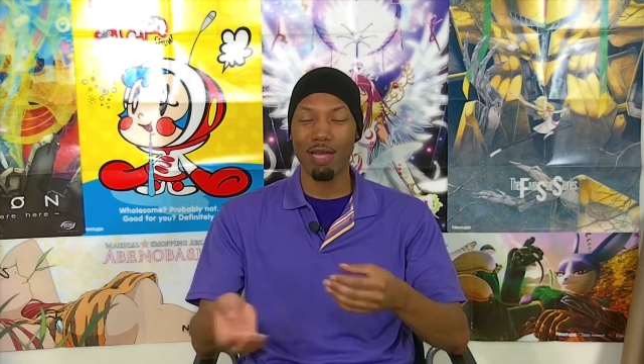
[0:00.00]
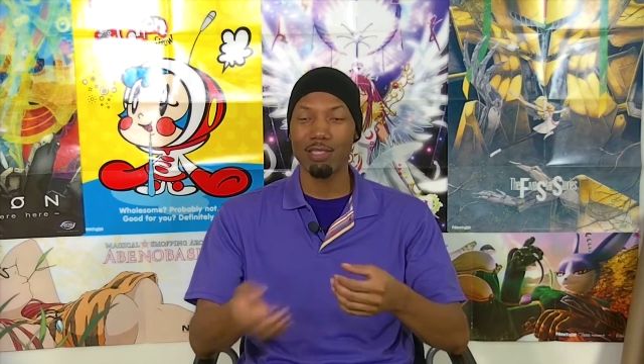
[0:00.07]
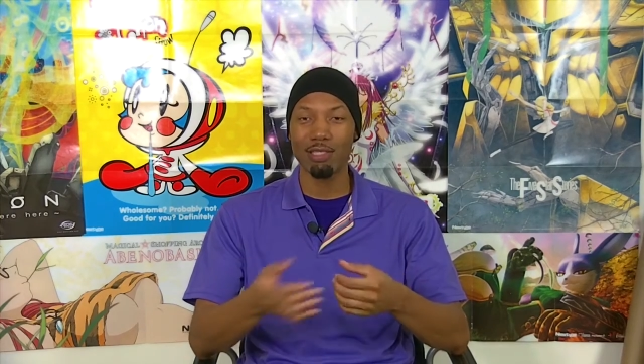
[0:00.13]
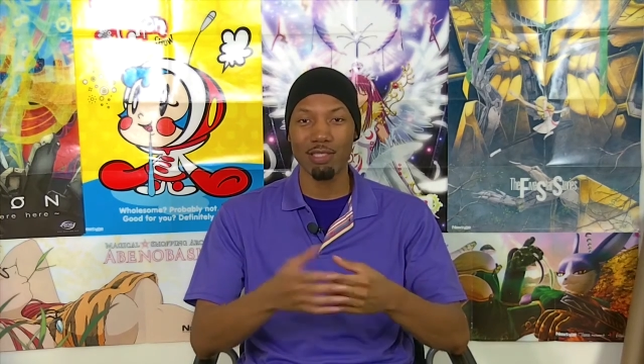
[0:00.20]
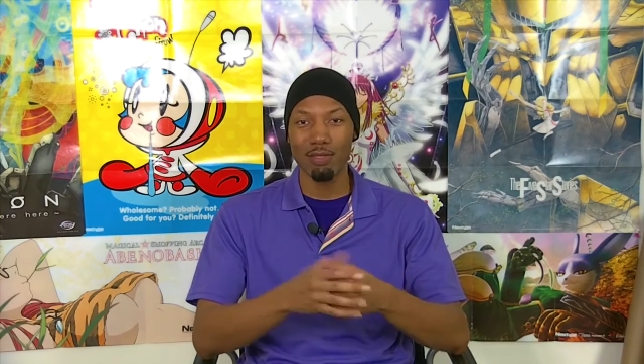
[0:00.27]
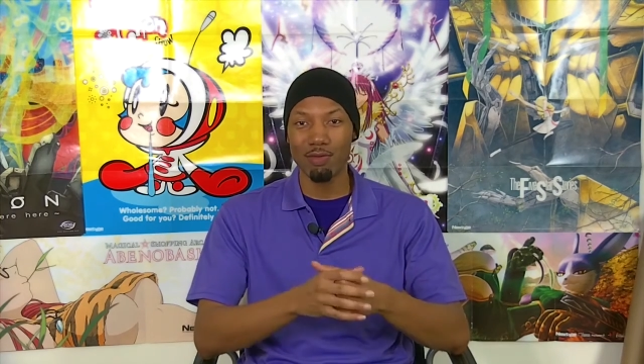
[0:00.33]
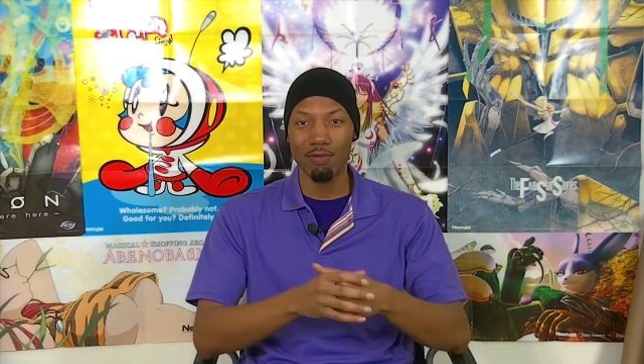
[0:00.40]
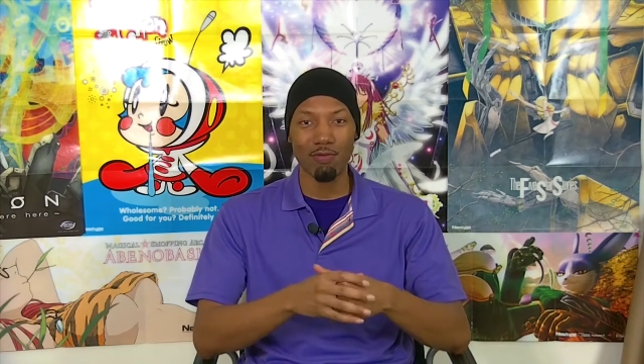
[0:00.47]

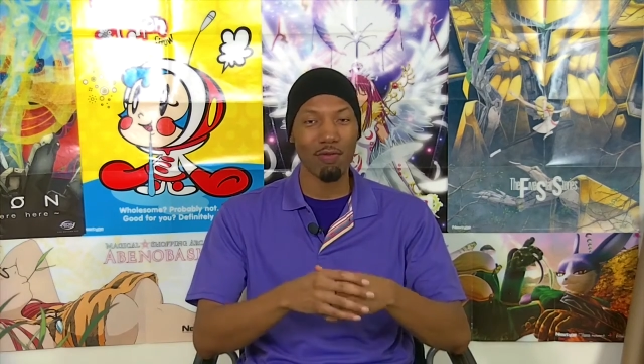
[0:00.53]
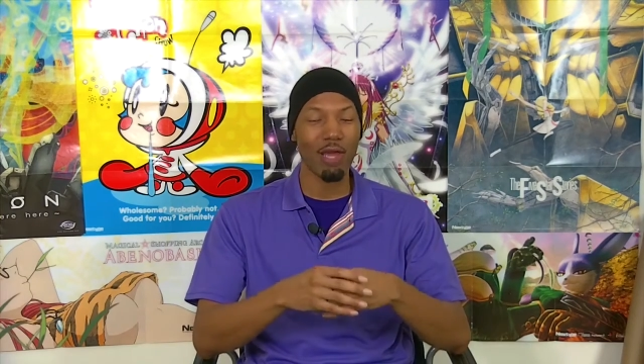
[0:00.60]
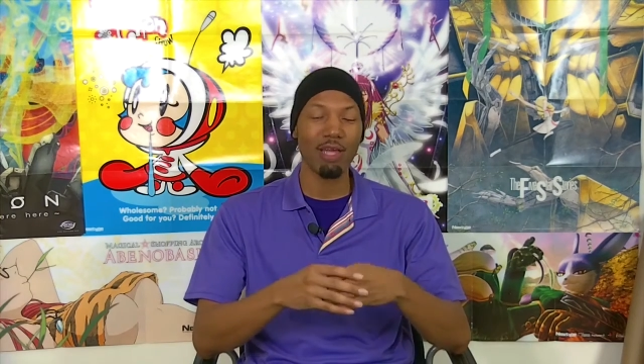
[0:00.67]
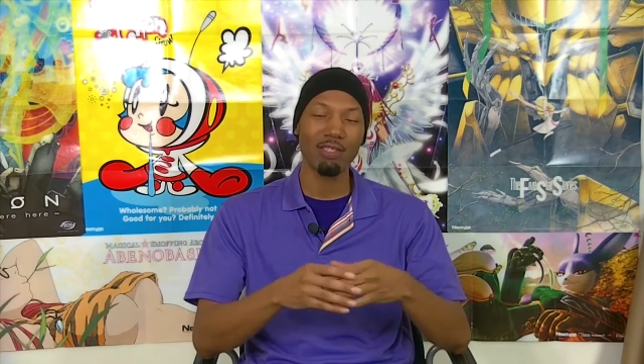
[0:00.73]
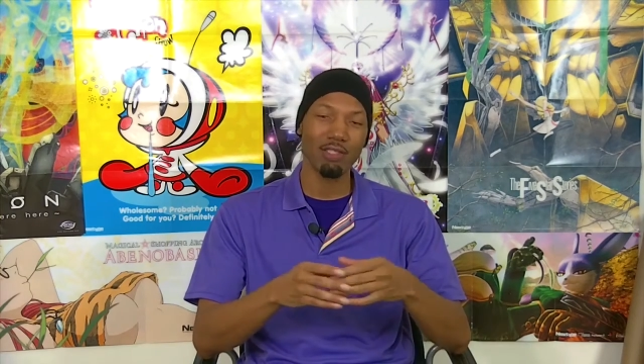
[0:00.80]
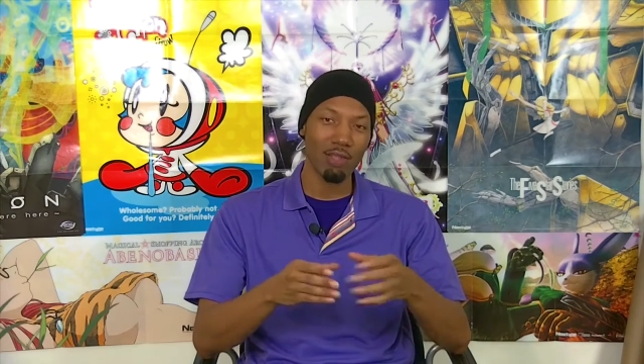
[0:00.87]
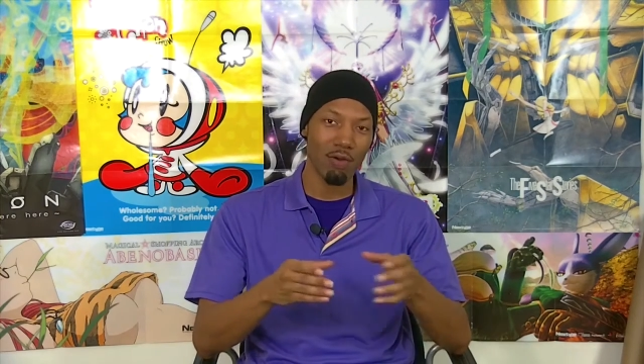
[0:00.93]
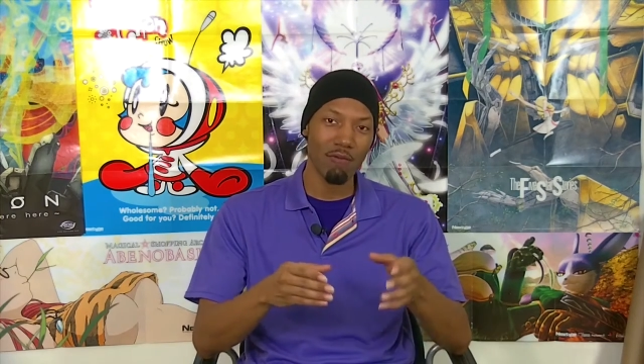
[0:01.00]
ecchi
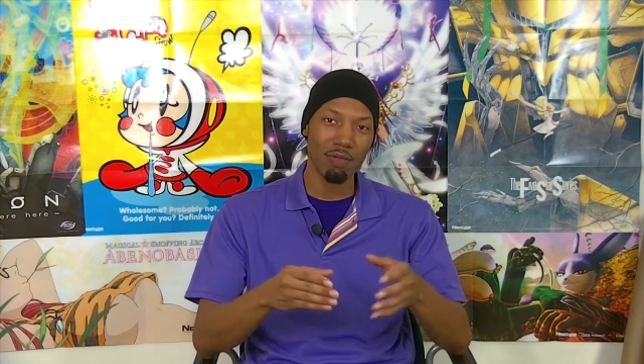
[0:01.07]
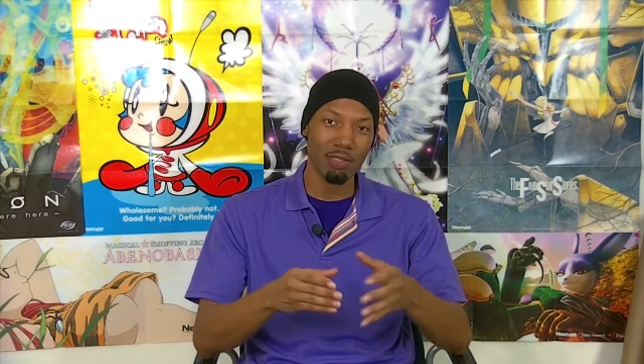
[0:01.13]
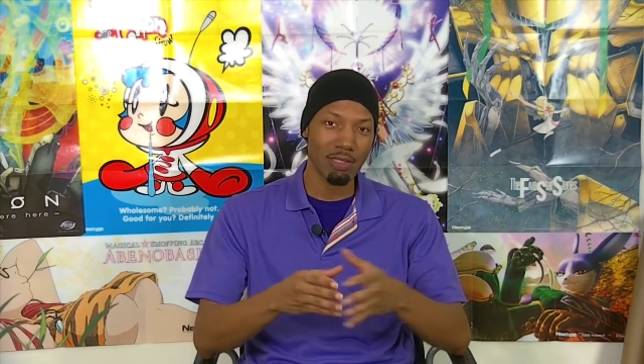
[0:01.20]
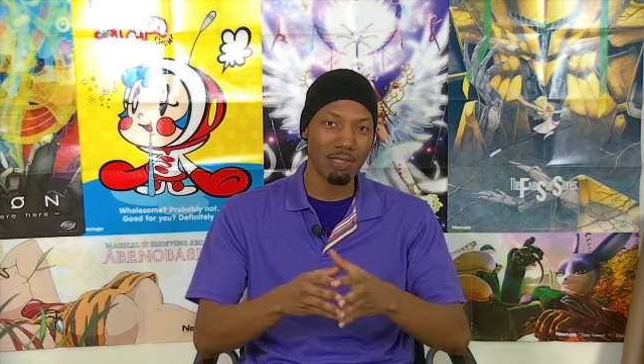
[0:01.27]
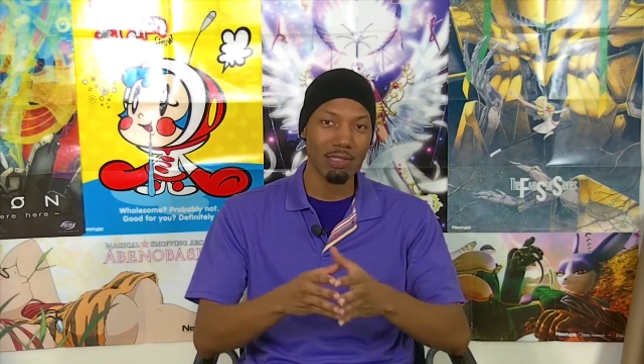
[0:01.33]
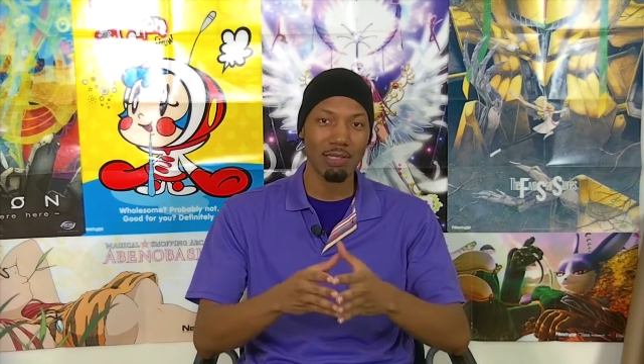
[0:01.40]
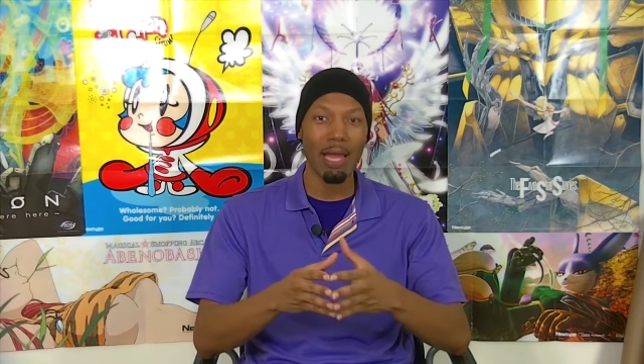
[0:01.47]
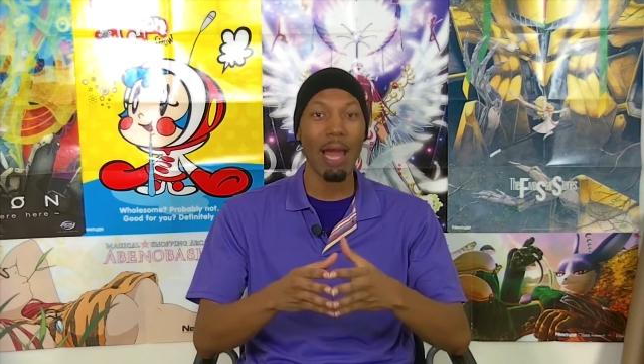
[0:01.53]
fan
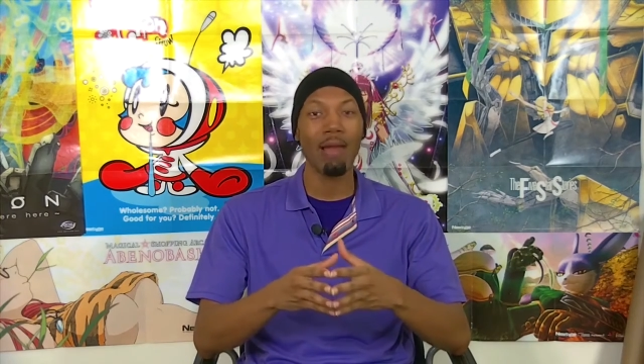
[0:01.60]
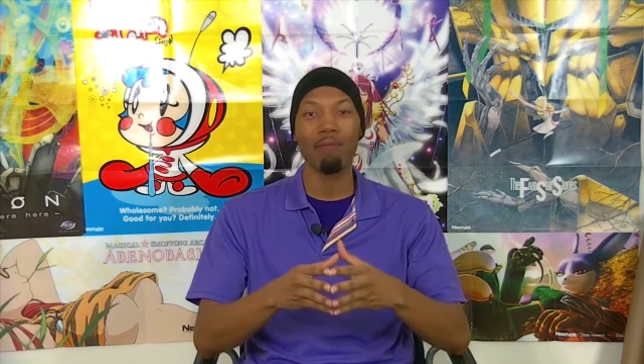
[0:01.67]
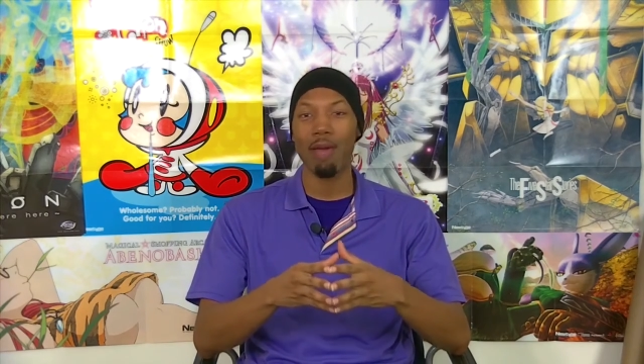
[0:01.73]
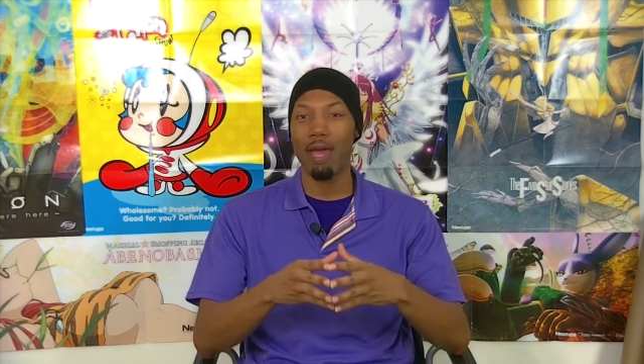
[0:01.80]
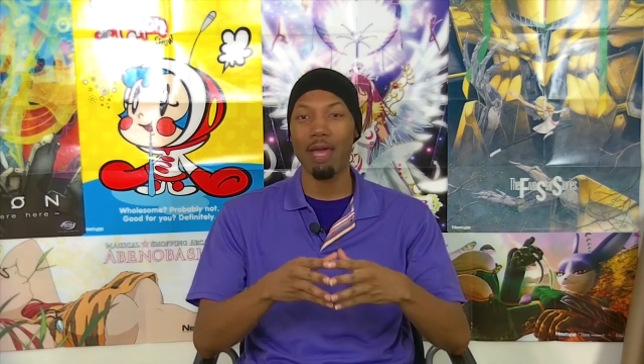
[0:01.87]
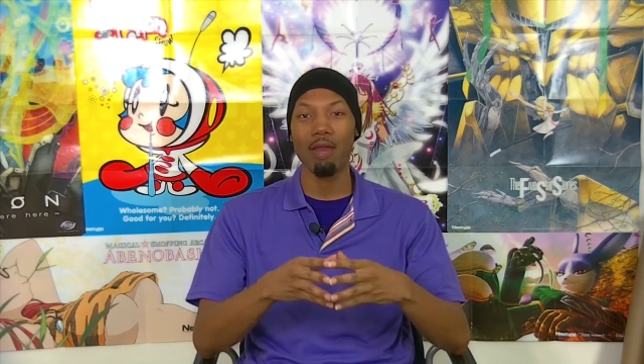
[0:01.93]
service type